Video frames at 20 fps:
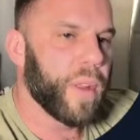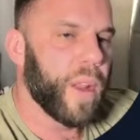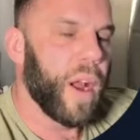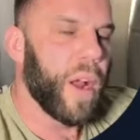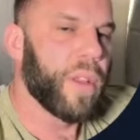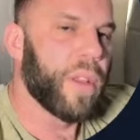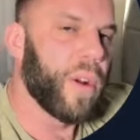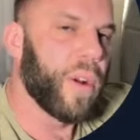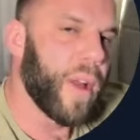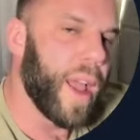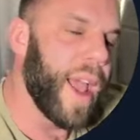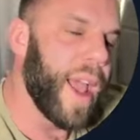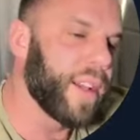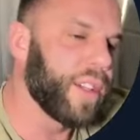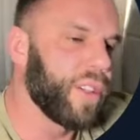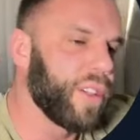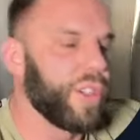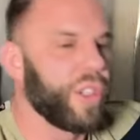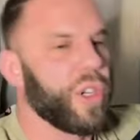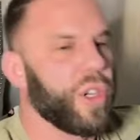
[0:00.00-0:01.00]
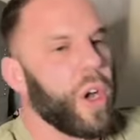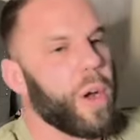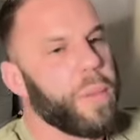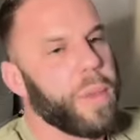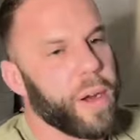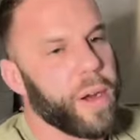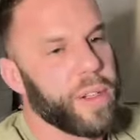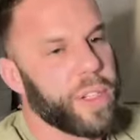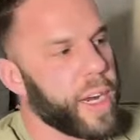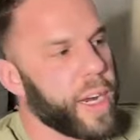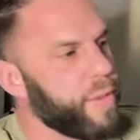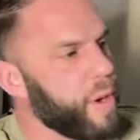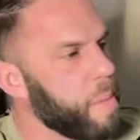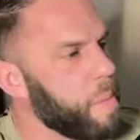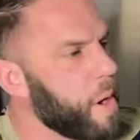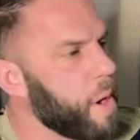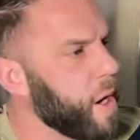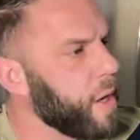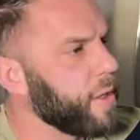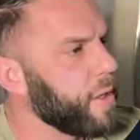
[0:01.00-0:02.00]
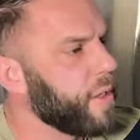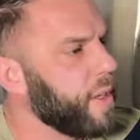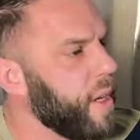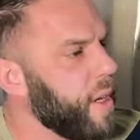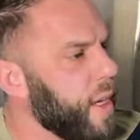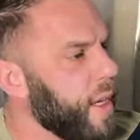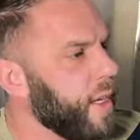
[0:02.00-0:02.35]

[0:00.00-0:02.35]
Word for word: a little X to show up there instead of our bars.